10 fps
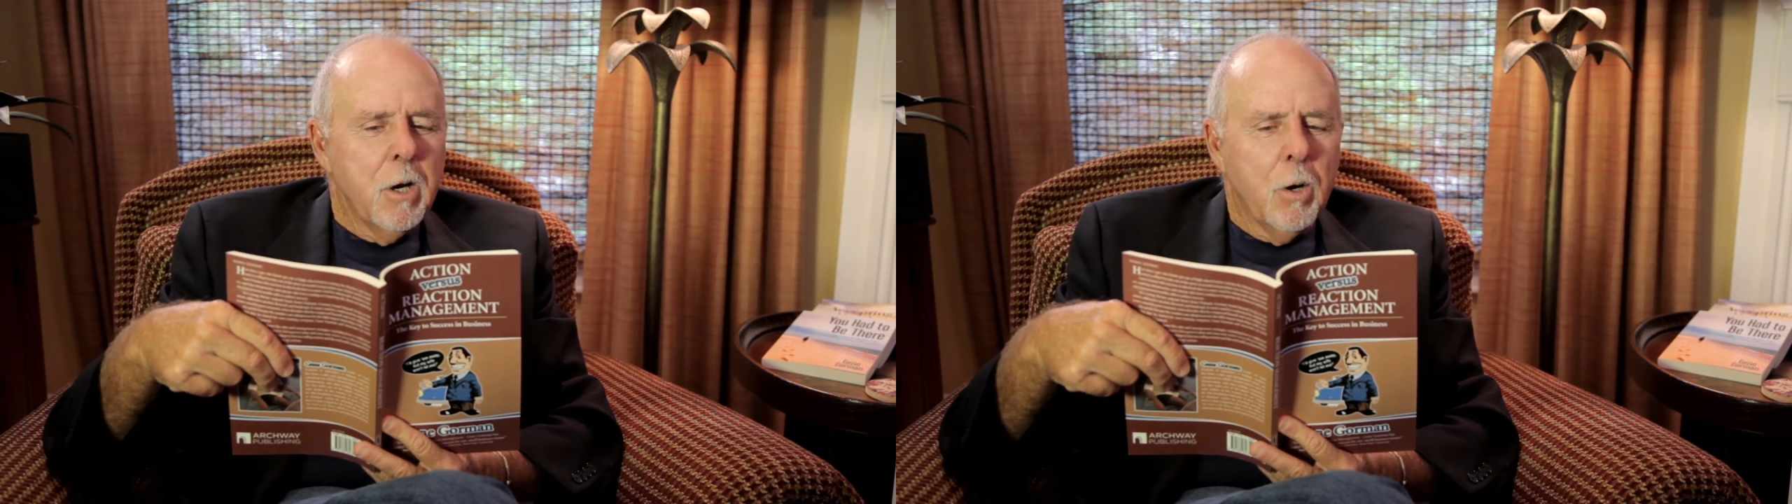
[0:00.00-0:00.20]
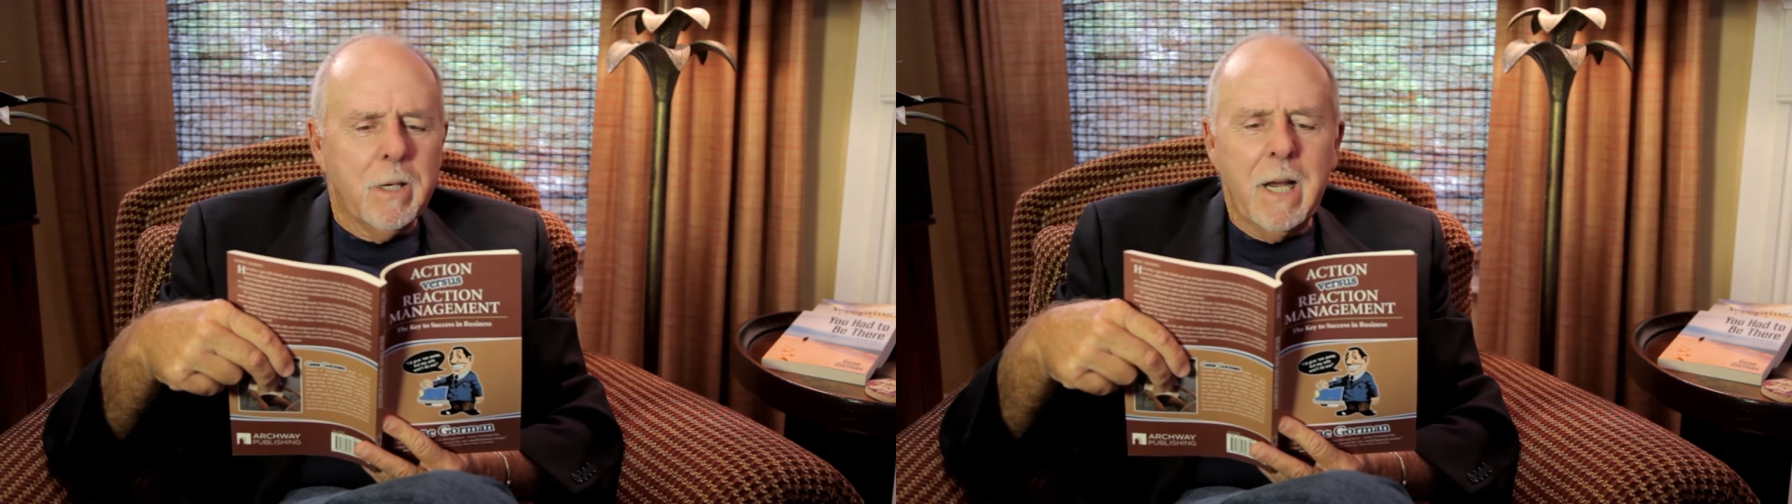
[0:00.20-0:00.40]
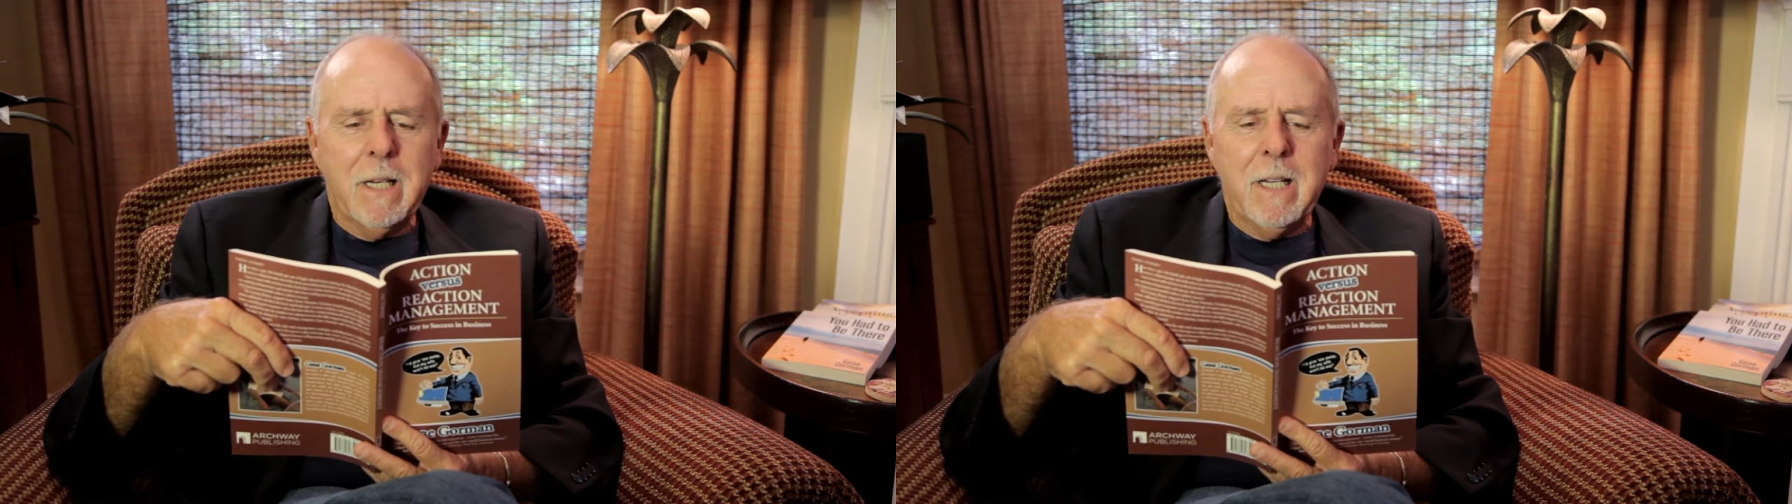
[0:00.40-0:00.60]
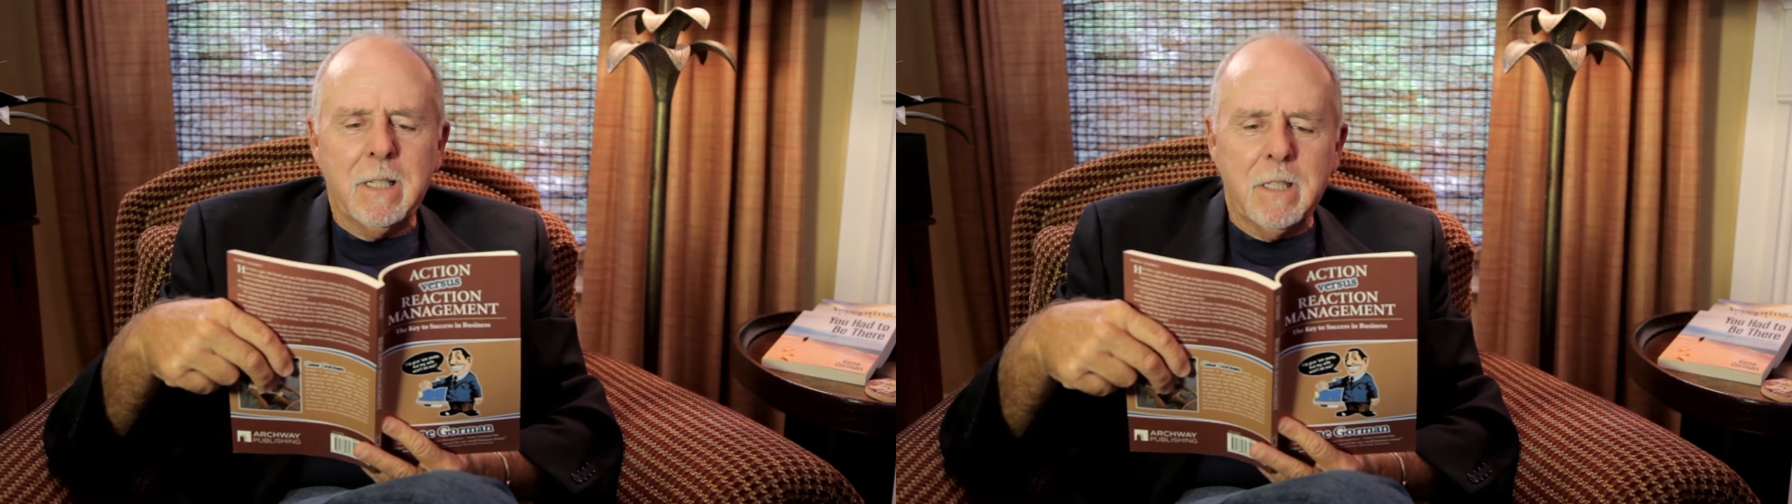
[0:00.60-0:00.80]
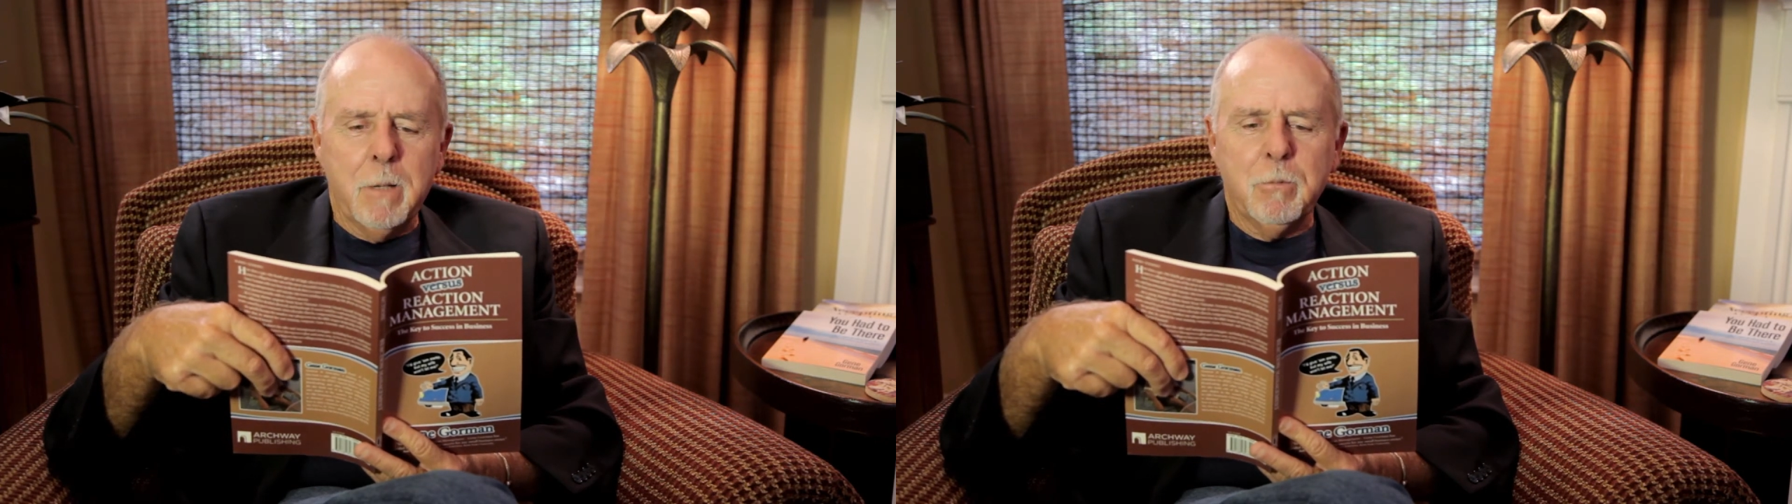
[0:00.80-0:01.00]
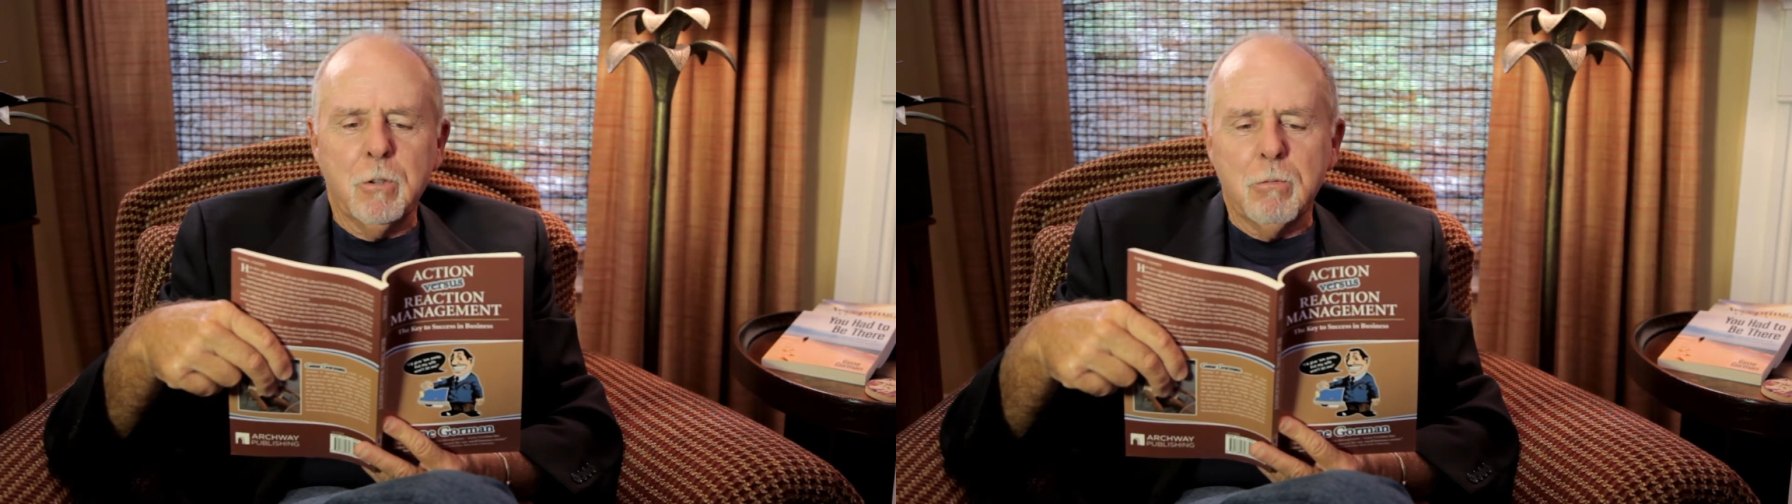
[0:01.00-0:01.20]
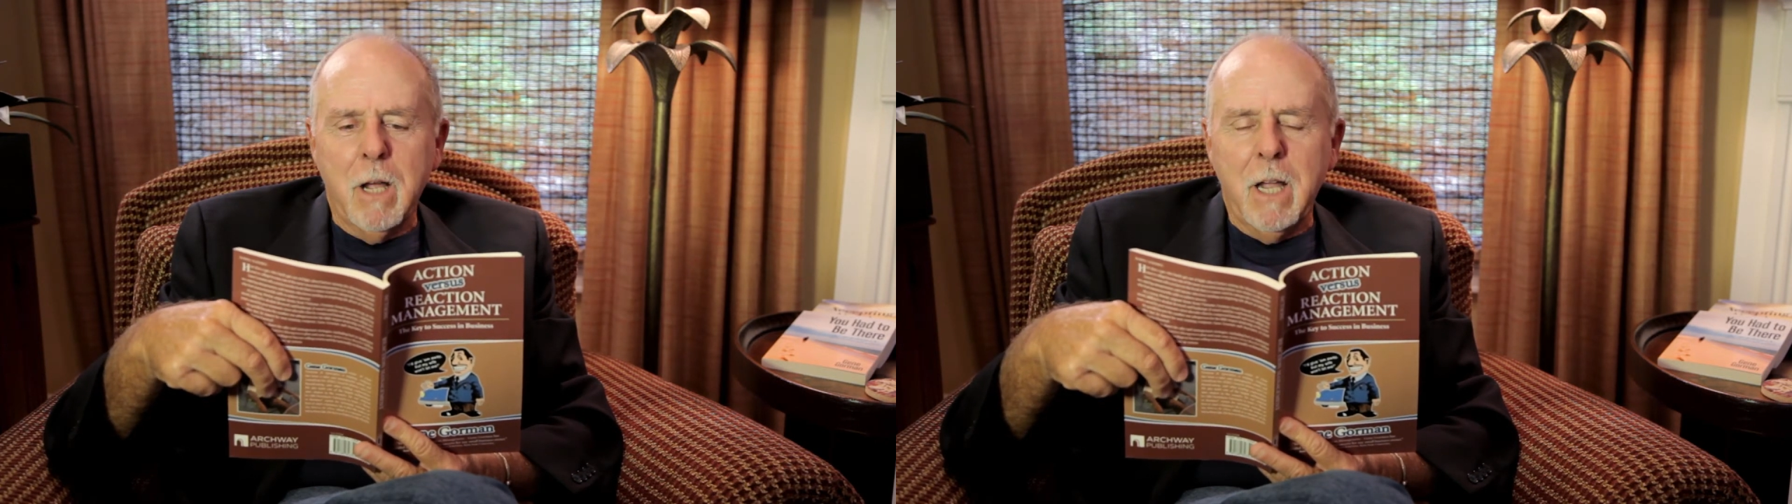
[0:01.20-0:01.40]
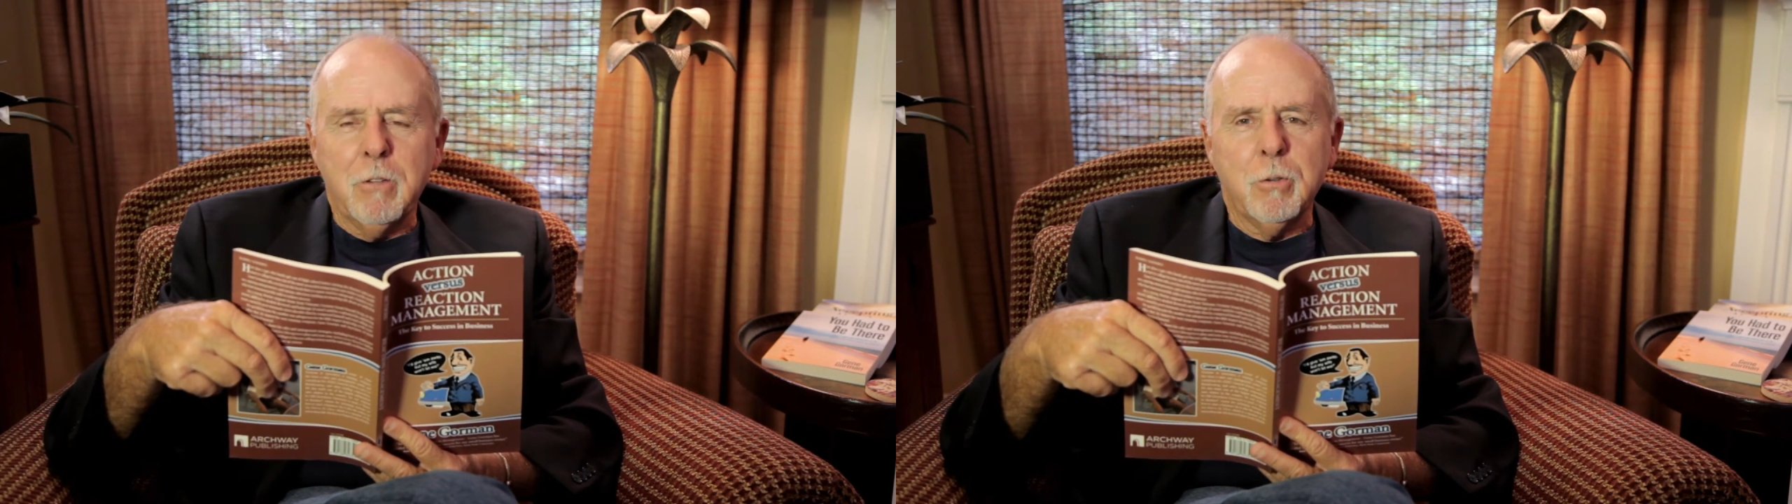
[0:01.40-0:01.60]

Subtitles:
on how to get them to rise